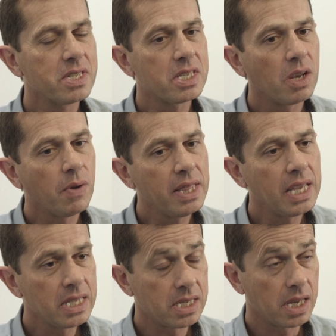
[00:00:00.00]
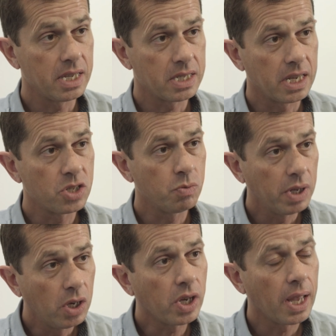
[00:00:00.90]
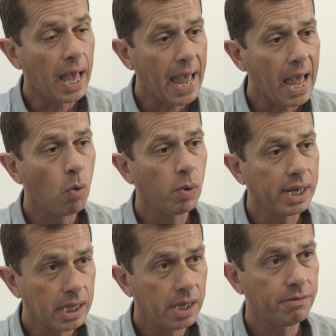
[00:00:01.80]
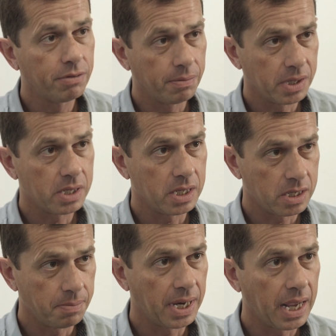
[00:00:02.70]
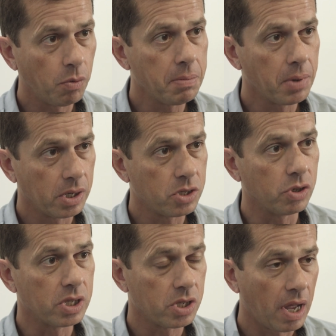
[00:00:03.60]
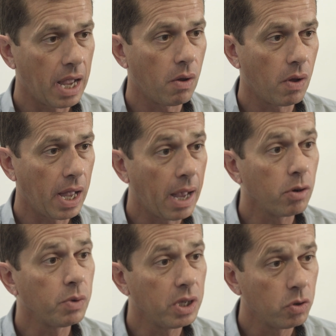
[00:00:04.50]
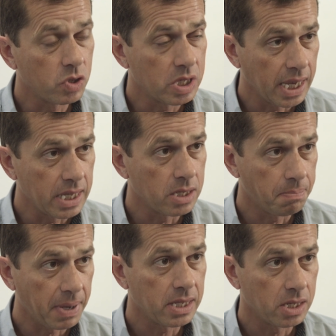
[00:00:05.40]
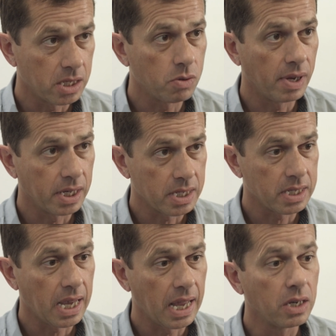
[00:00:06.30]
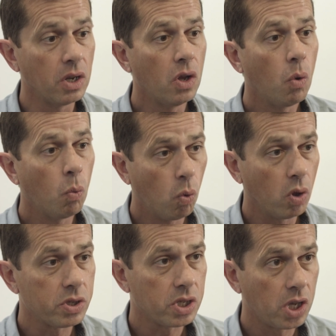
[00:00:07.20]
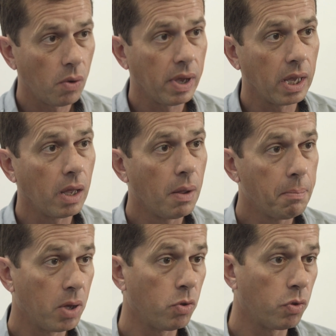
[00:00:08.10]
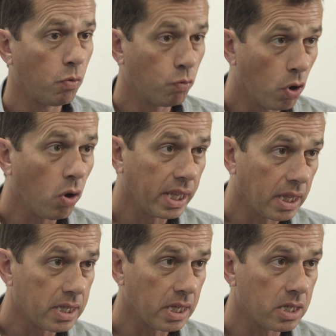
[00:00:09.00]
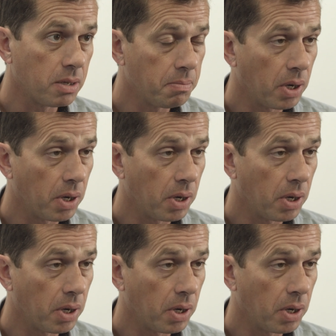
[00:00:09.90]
So in the insights section, we look at how we learn from the system and how we monitor it. So how do we use data better to understand what's going both wrong in the system, but